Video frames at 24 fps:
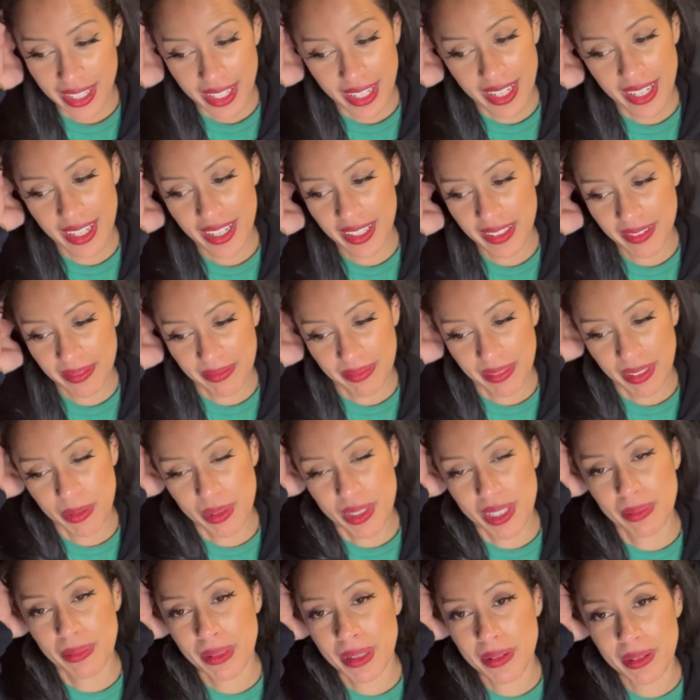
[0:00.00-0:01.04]
It was
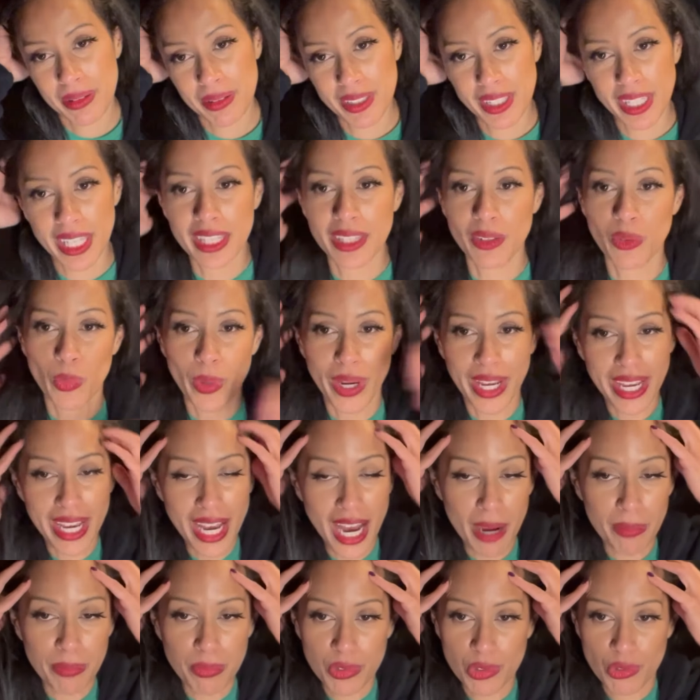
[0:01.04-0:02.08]
like the wig
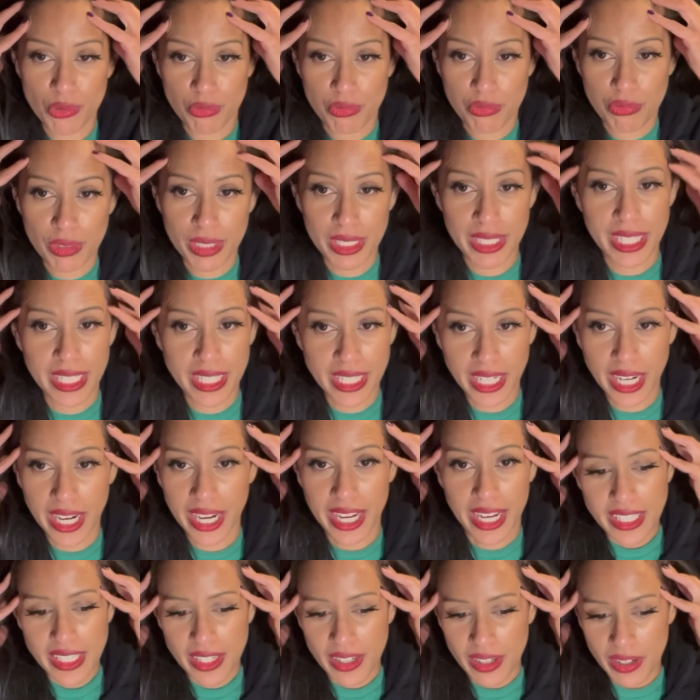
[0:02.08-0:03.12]
cap was really
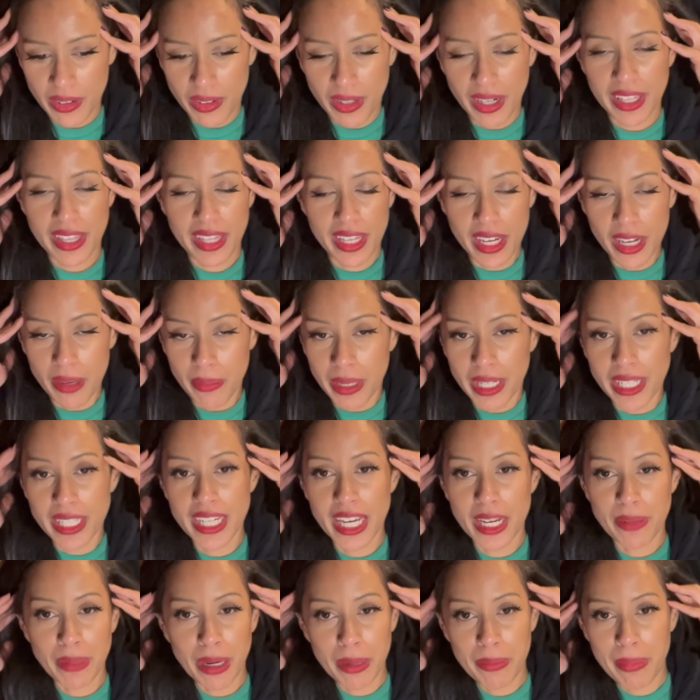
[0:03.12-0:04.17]
tight. So I think I might
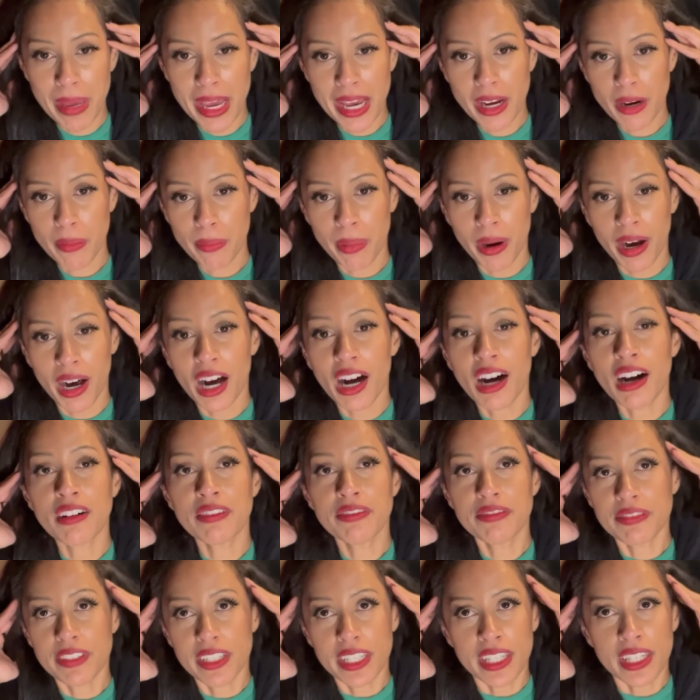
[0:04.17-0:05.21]
take my makeup
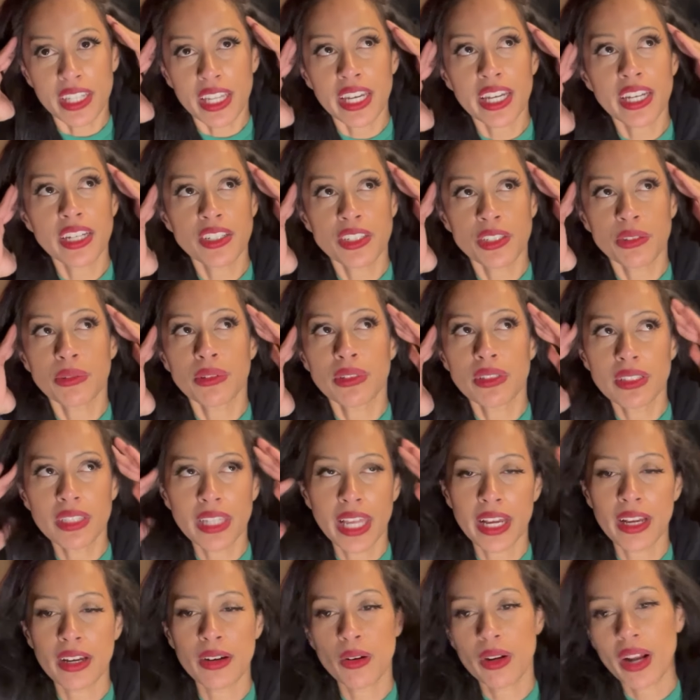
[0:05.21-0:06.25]
off and like do
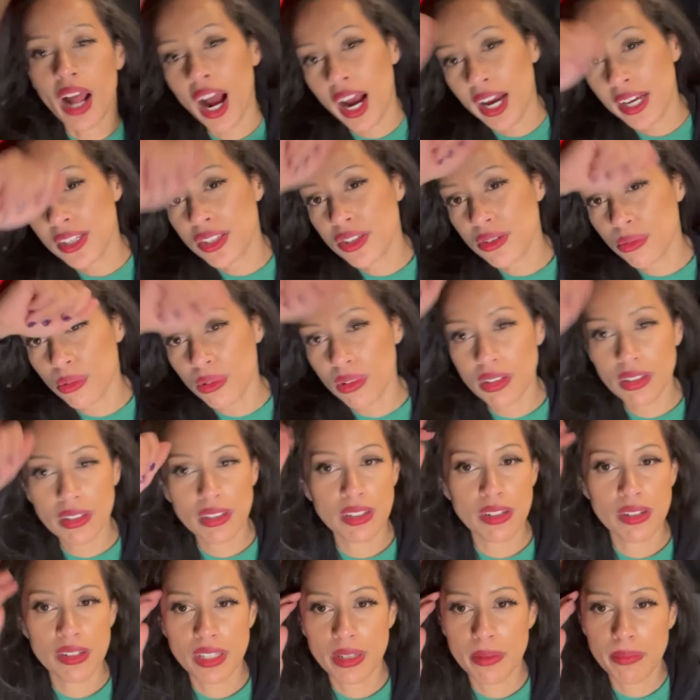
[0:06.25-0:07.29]
like an ice
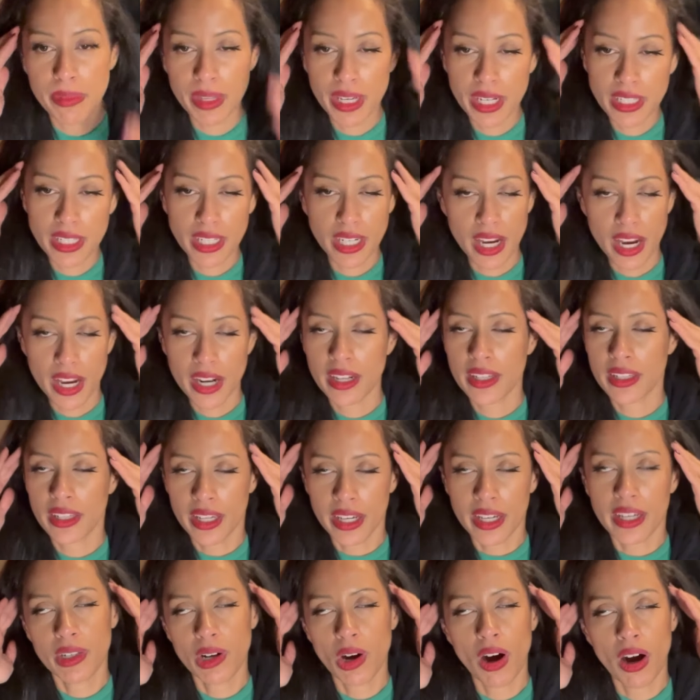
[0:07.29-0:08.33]
roller or something to kind of
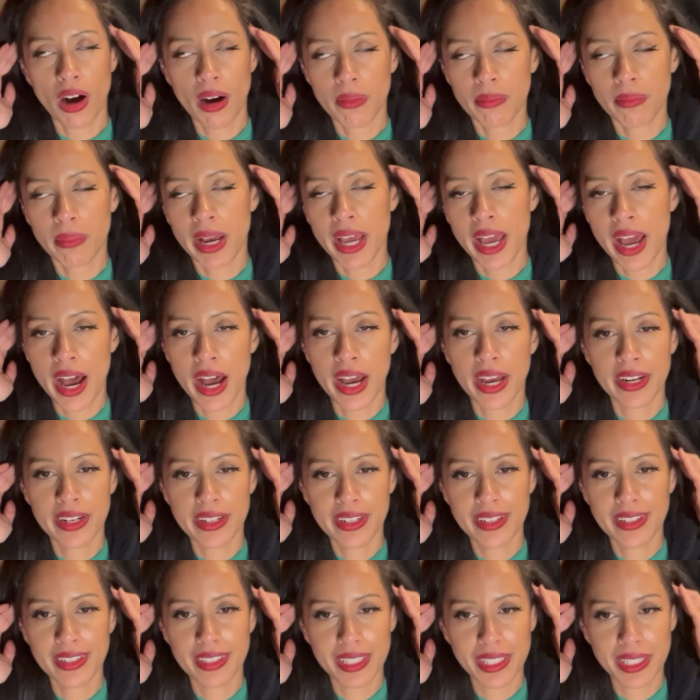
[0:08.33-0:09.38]
like calm my head
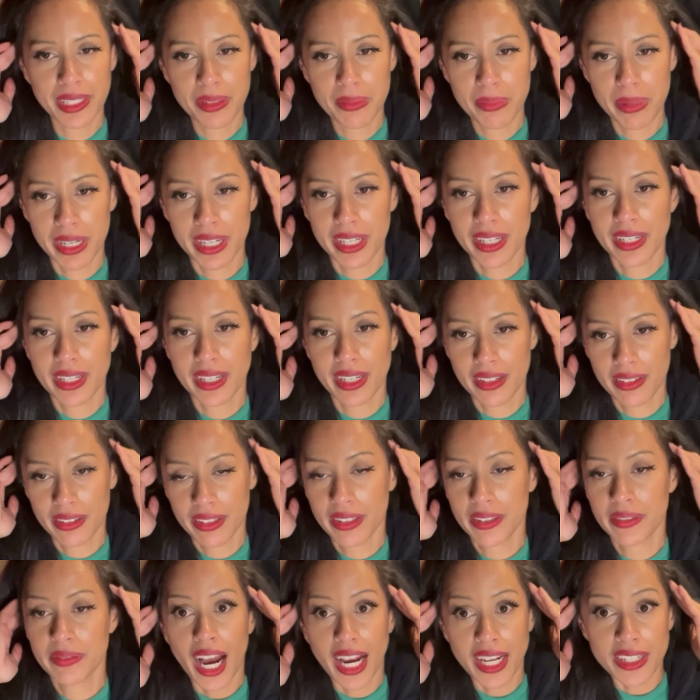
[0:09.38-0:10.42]
a little bit. I don't
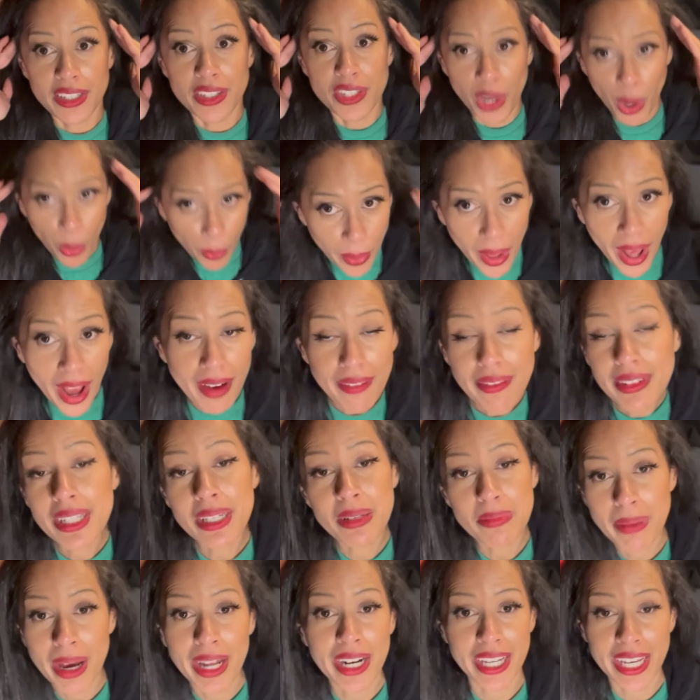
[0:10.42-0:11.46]
know. I don't have any
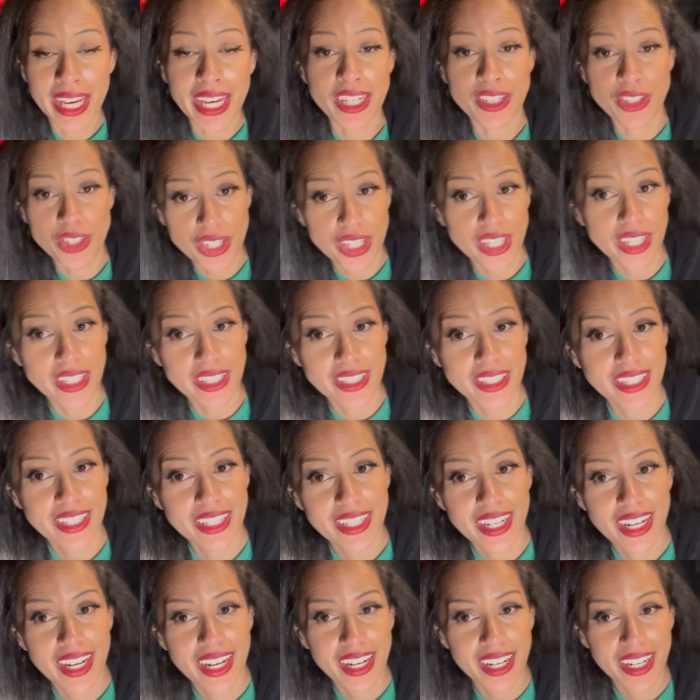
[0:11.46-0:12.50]
medication,
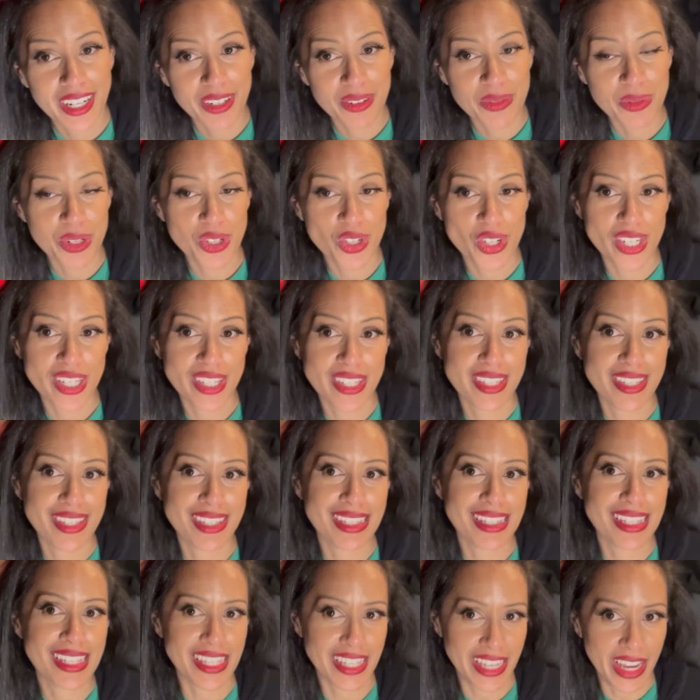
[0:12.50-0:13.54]
which is
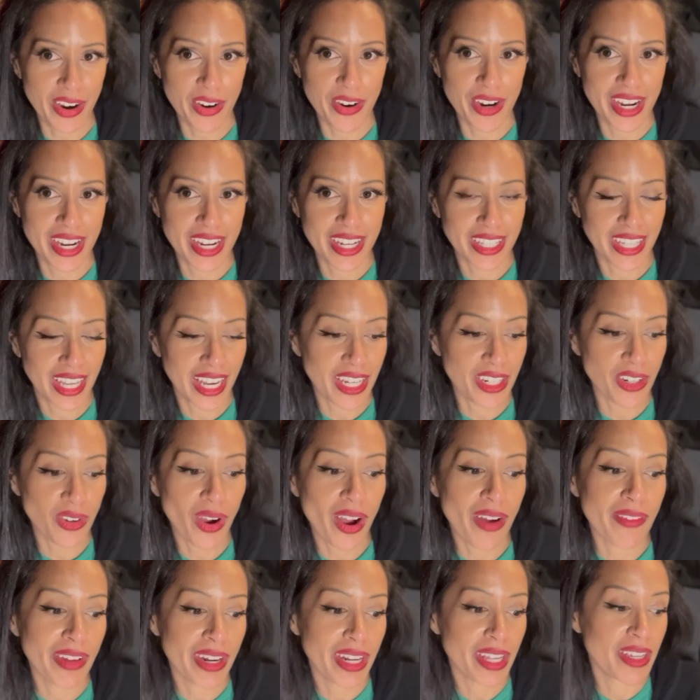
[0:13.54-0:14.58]
scary. Like I don't
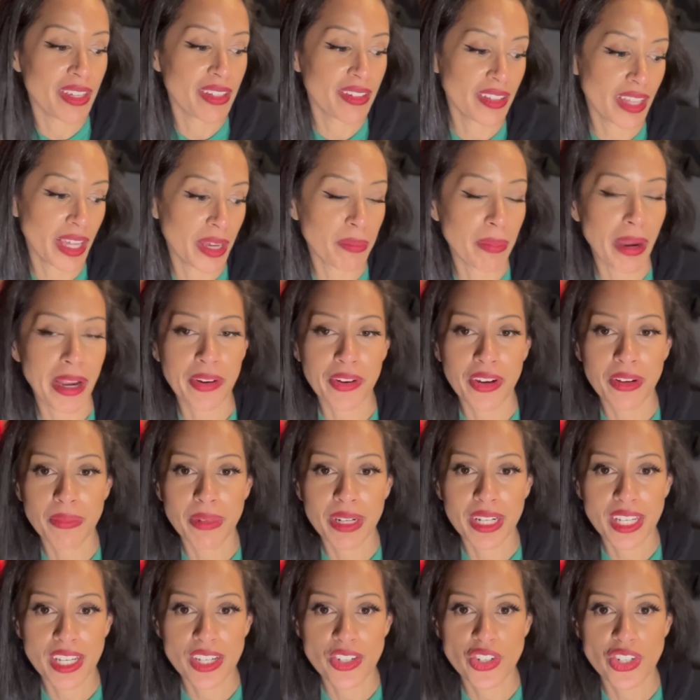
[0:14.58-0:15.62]
have any like migraine
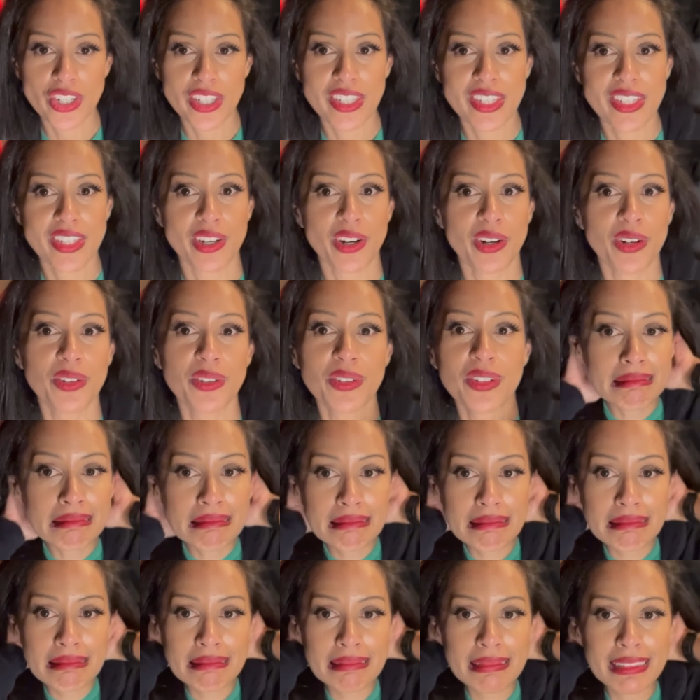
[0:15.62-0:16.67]
medication, so
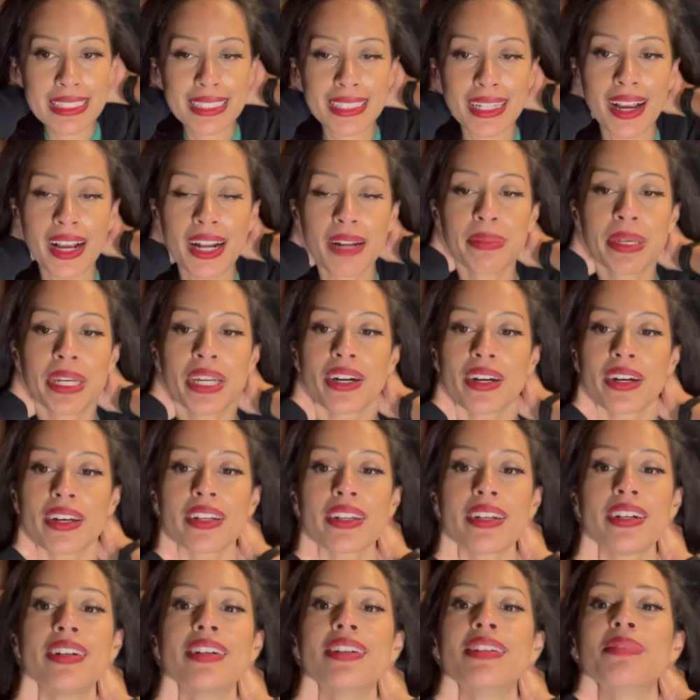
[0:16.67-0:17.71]
it's not gonna be good.
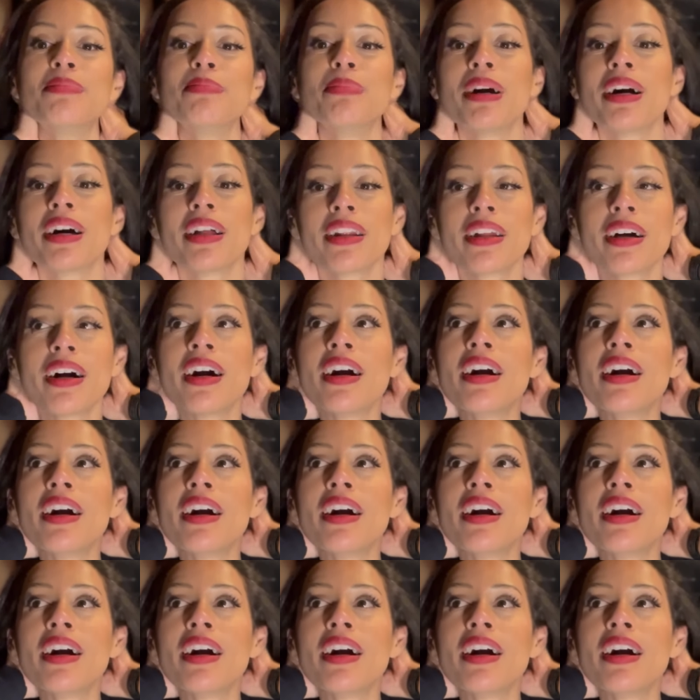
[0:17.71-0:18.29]
But